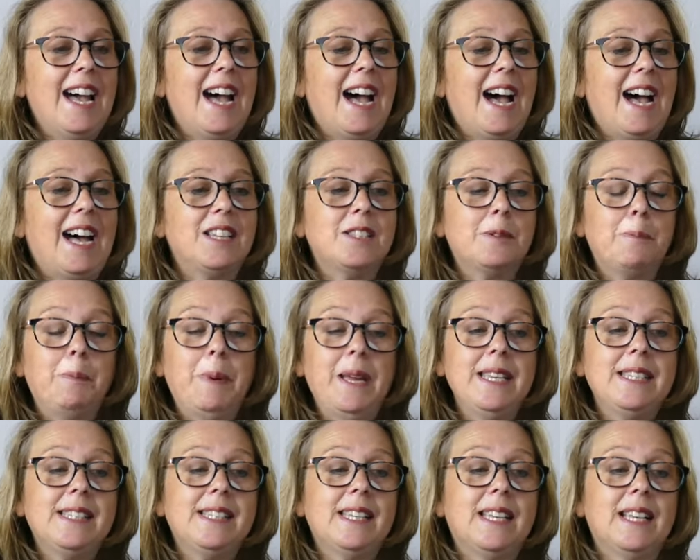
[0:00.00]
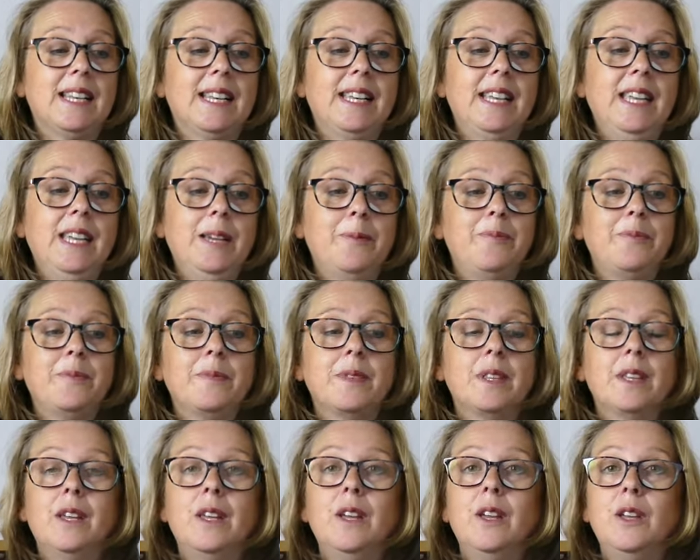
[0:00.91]
and basically
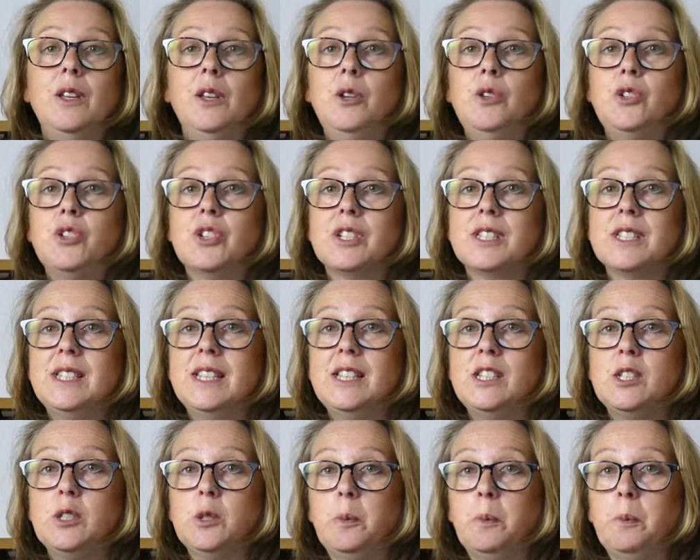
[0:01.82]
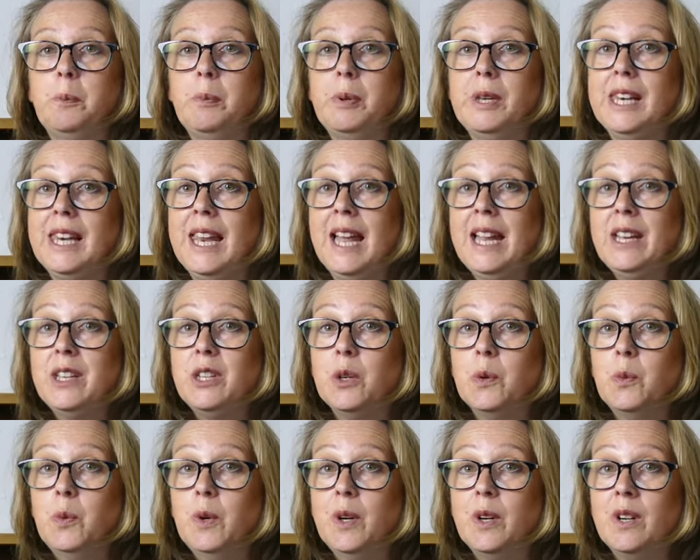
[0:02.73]
you just need to plan
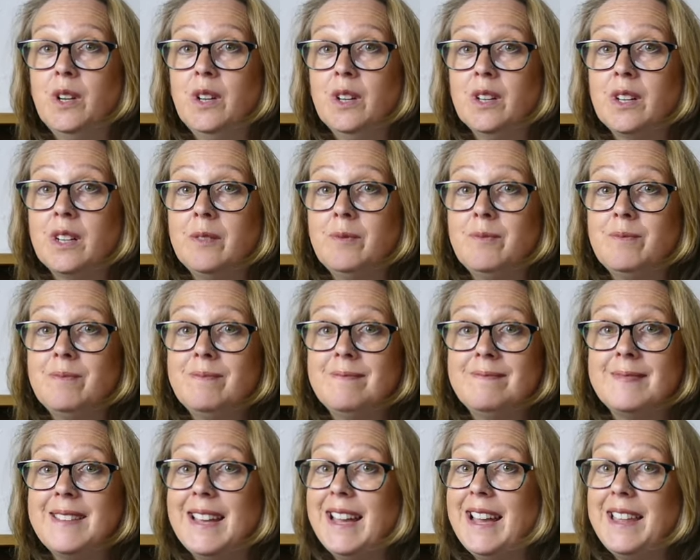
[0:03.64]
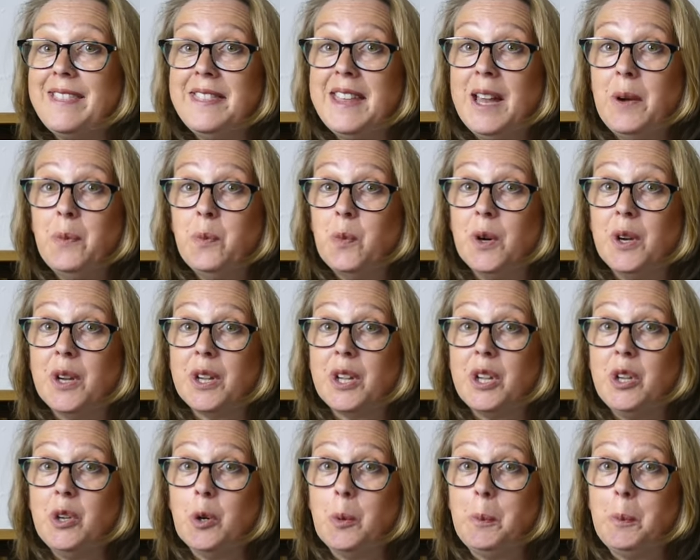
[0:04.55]
your work and then work your